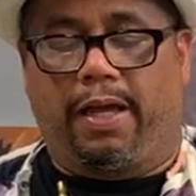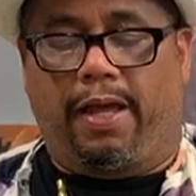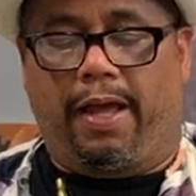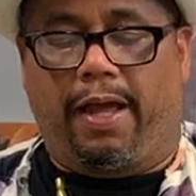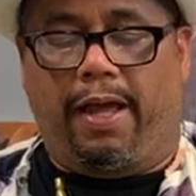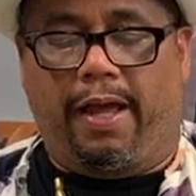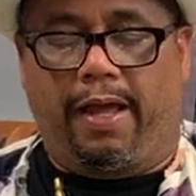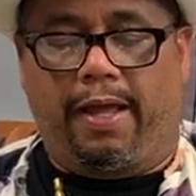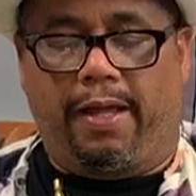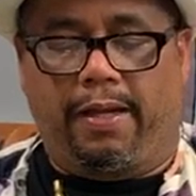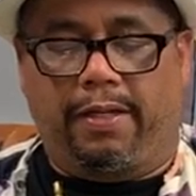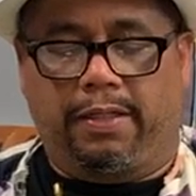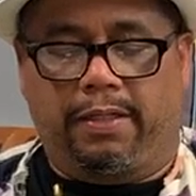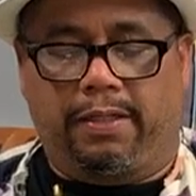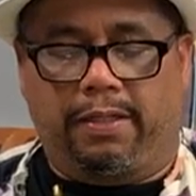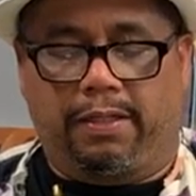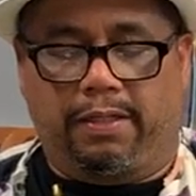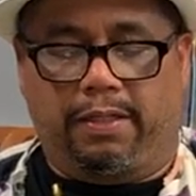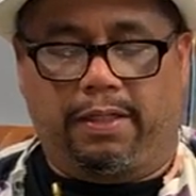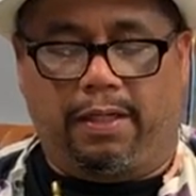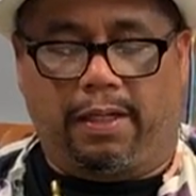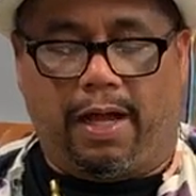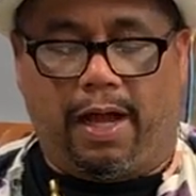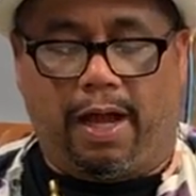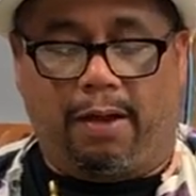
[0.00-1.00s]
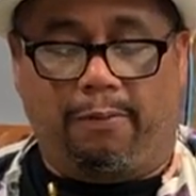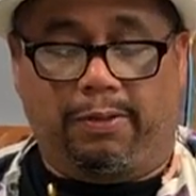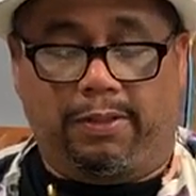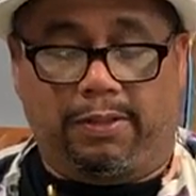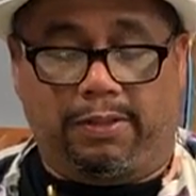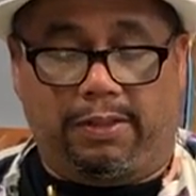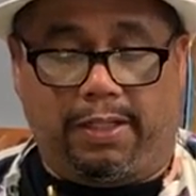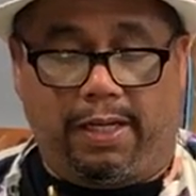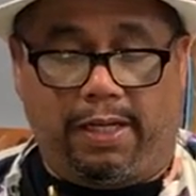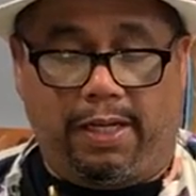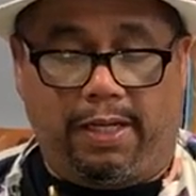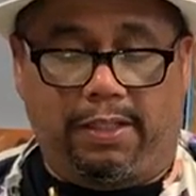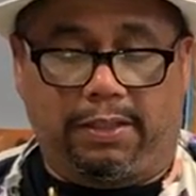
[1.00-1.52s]
And I would
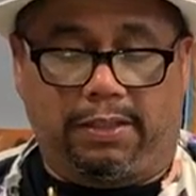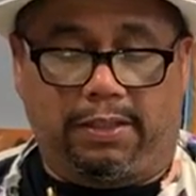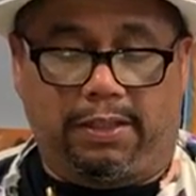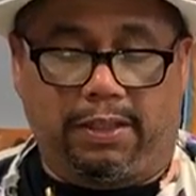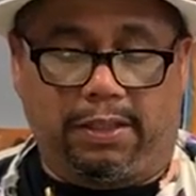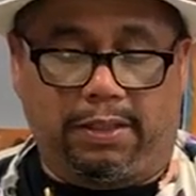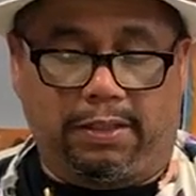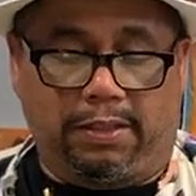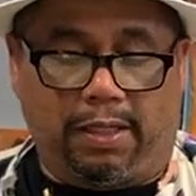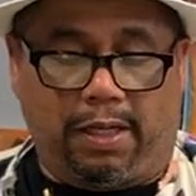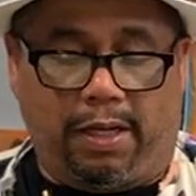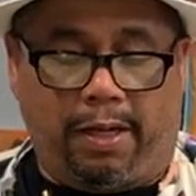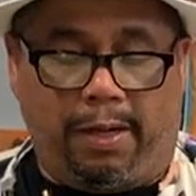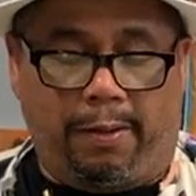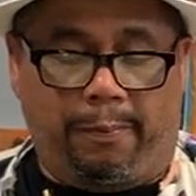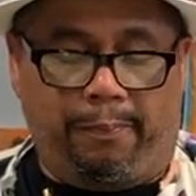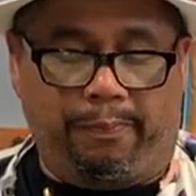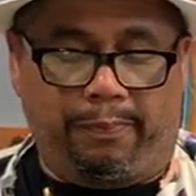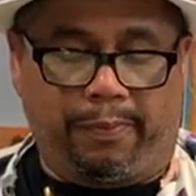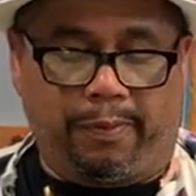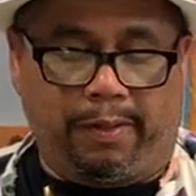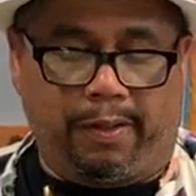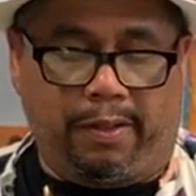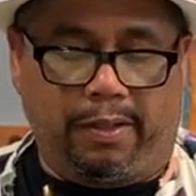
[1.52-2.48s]
say she's a